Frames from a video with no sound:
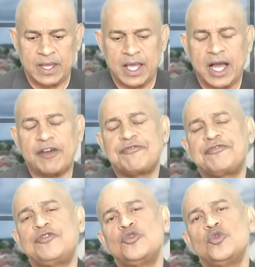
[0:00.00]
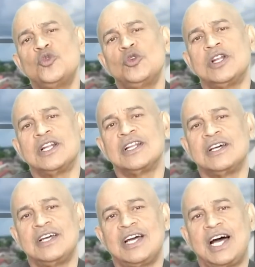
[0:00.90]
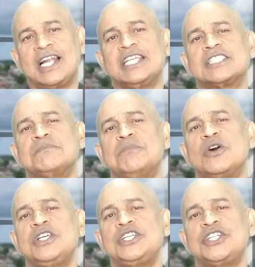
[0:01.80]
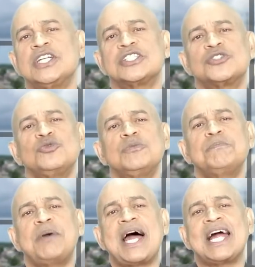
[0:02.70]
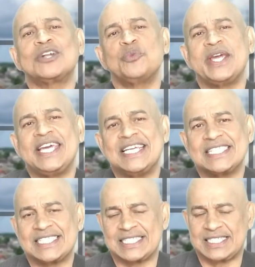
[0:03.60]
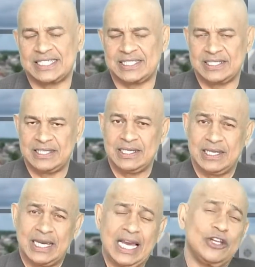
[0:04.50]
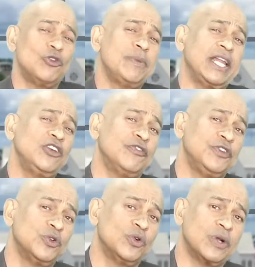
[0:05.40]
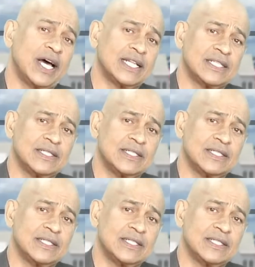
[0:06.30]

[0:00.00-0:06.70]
a fool and his money shall soon part ways. I know many of you know that.